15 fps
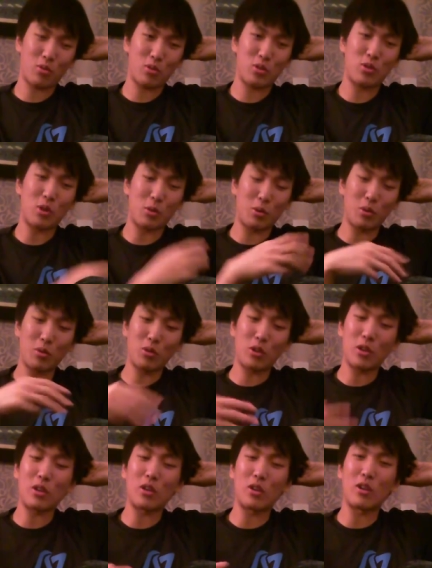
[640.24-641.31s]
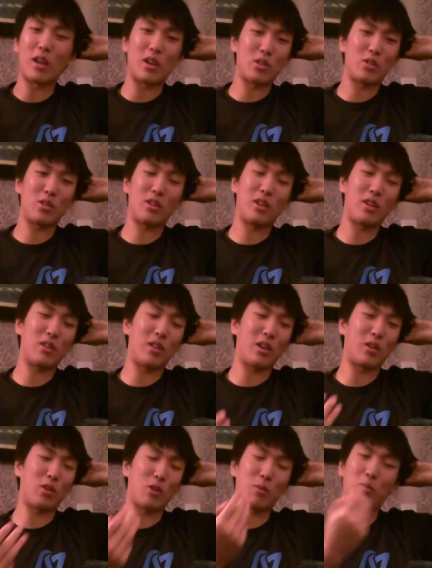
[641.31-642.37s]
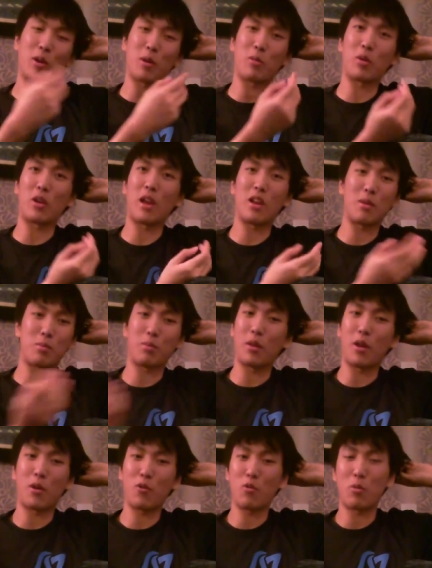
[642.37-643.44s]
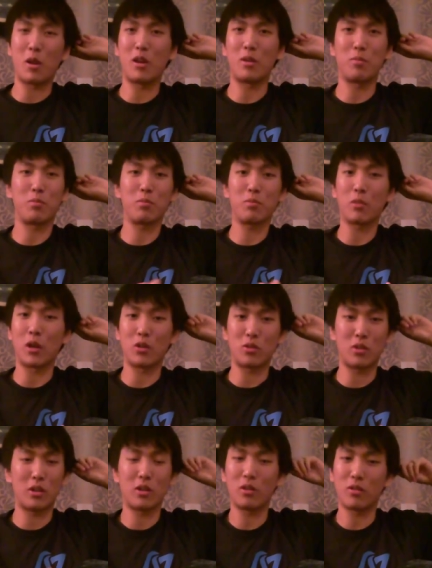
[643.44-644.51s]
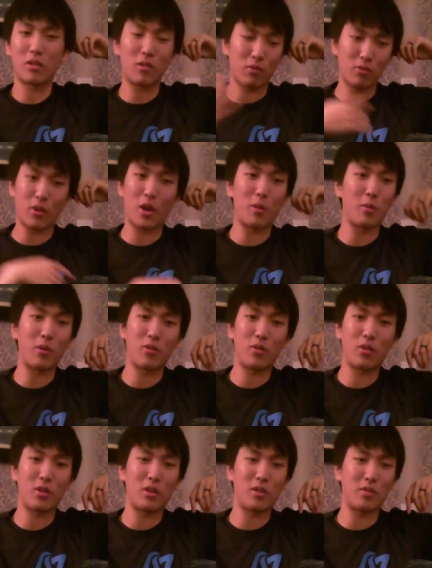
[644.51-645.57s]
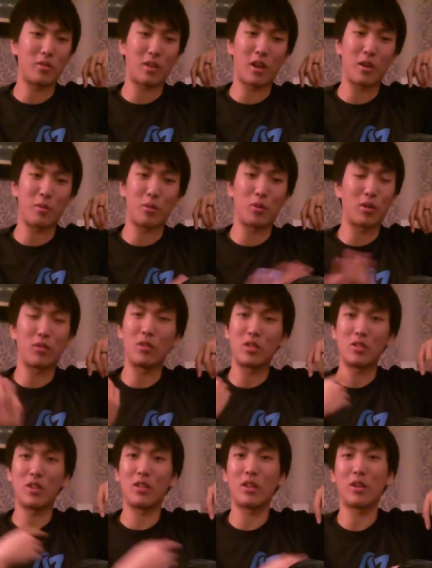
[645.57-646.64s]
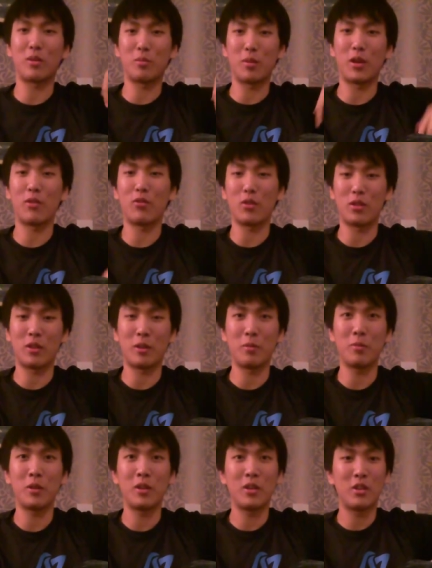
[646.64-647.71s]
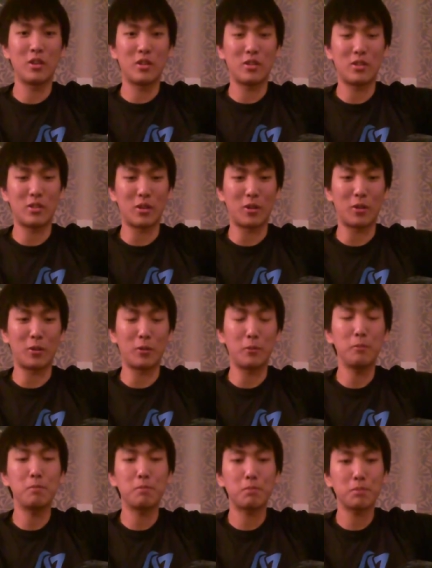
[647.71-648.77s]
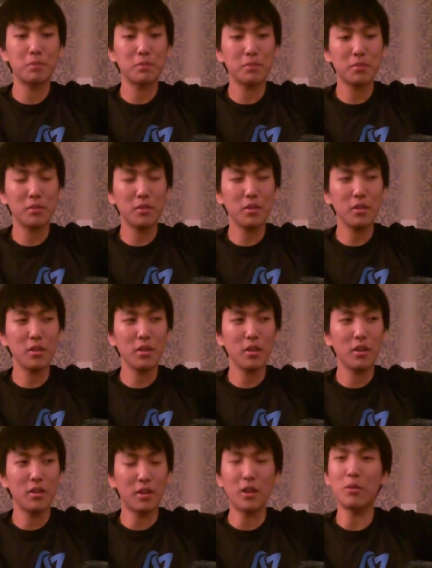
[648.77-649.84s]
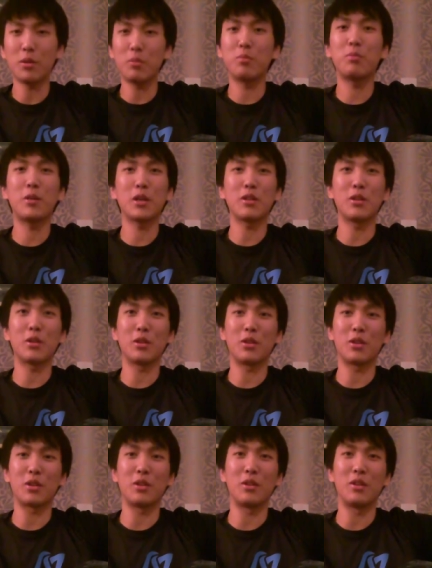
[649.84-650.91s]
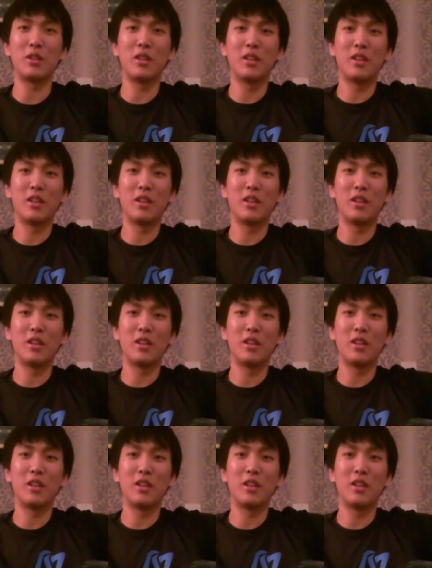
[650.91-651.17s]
so we were looking internationally, like you can pick up any player from any country and fly them over and get them a work visa and they can play for your team. So yeah, we picked Locodoco.